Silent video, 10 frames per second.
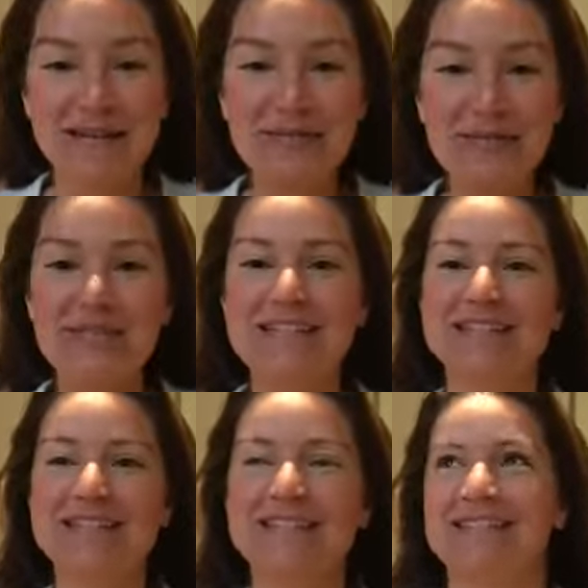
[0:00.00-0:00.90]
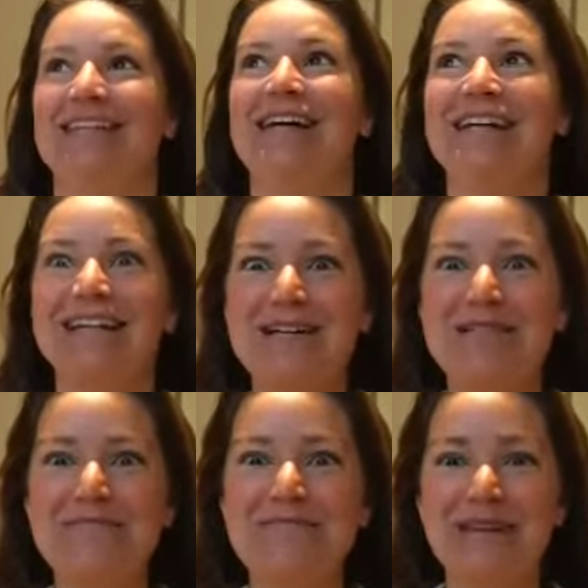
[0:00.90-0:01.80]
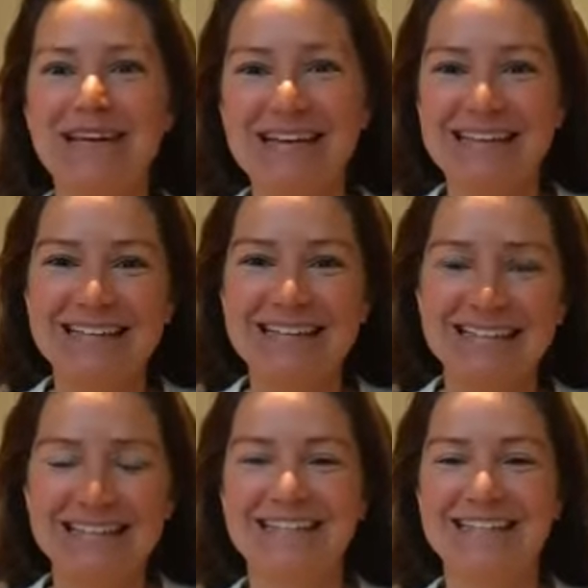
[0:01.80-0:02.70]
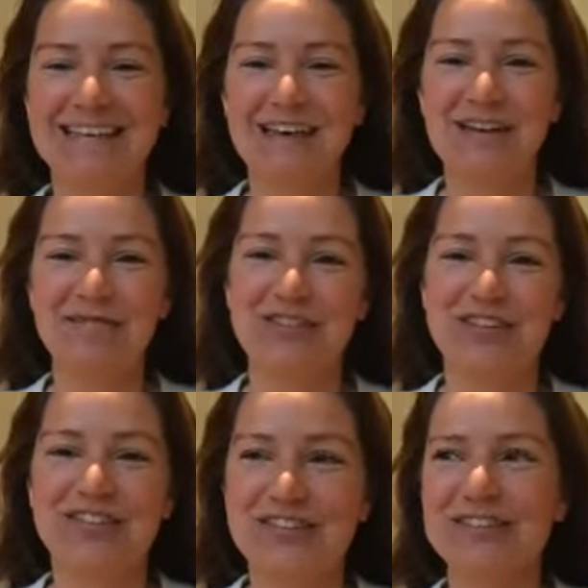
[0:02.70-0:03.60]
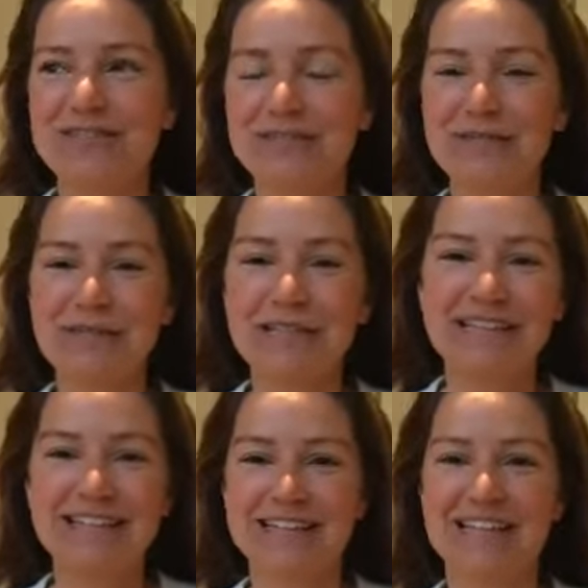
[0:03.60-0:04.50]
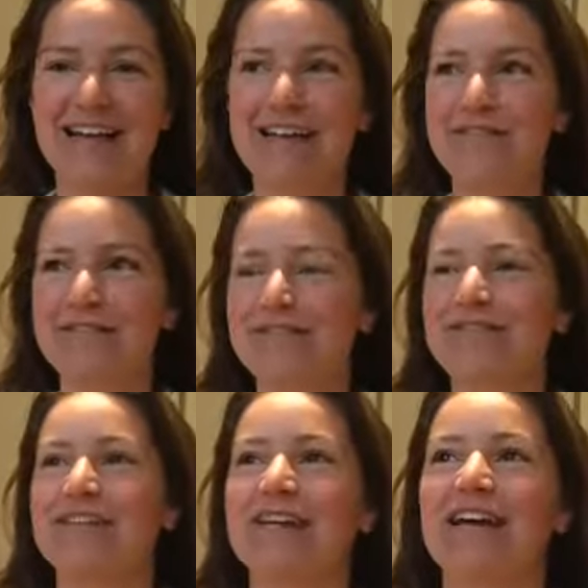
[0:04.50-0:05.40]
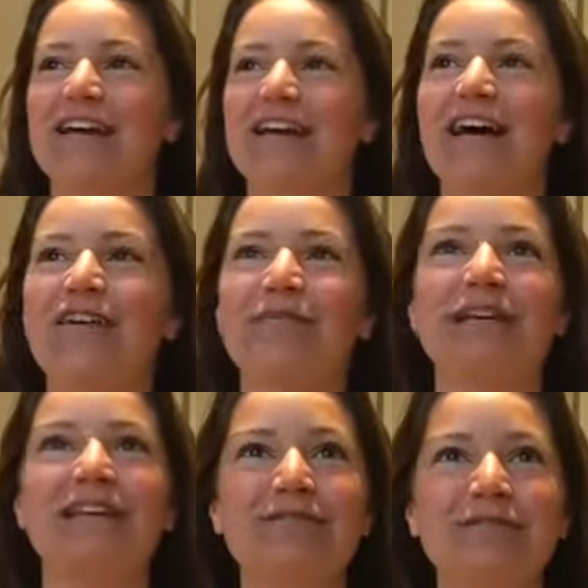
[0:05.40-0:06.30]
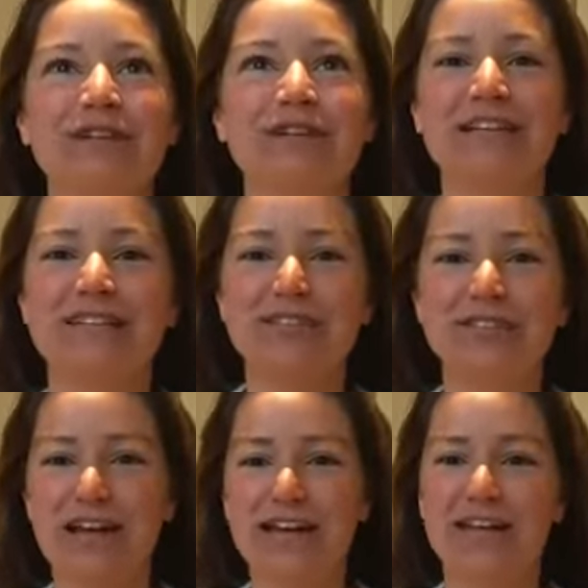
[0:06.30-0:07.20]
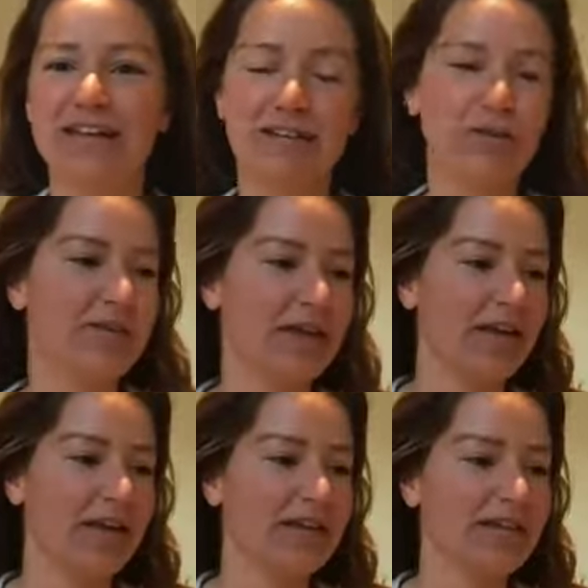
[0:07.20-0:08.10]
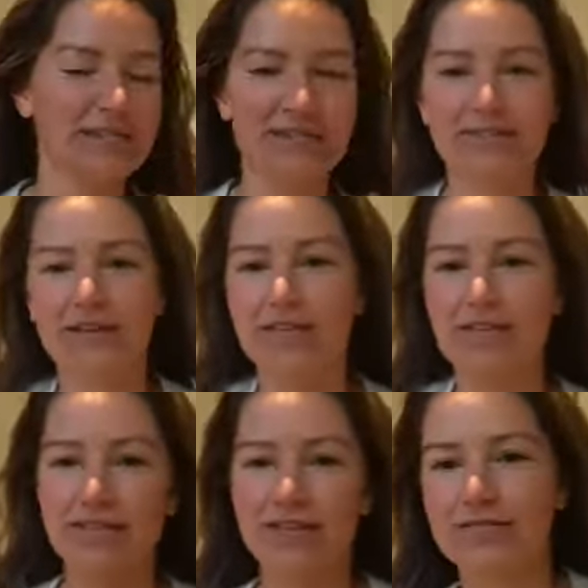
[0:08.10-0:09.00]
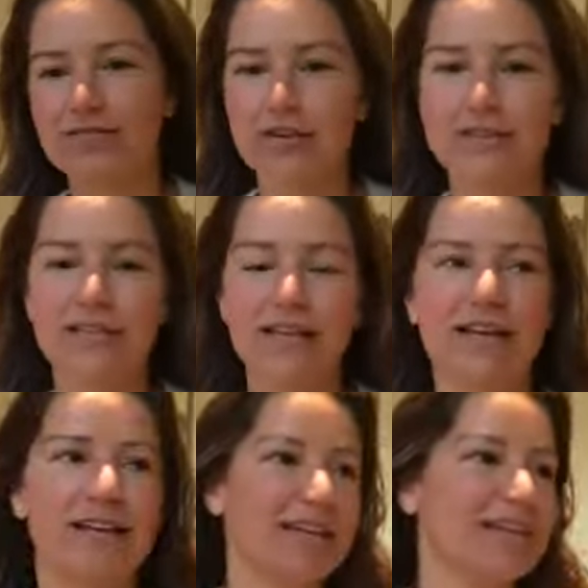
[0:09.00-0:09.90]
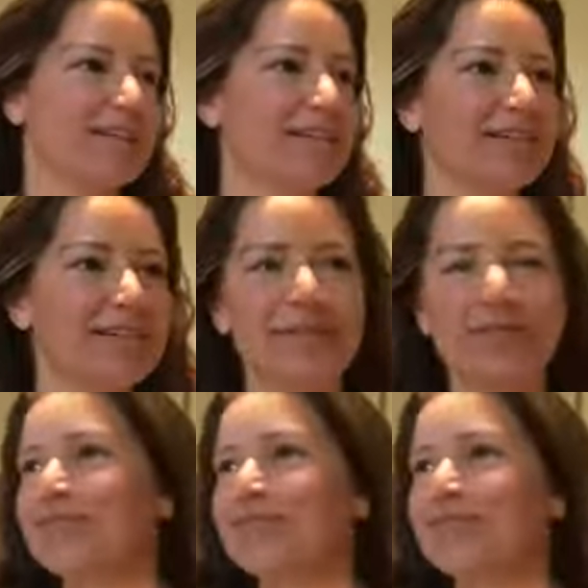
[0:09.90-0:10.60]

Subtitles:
was like a big game changer for me, because I've been for years trying new things, you know, the raw diet, the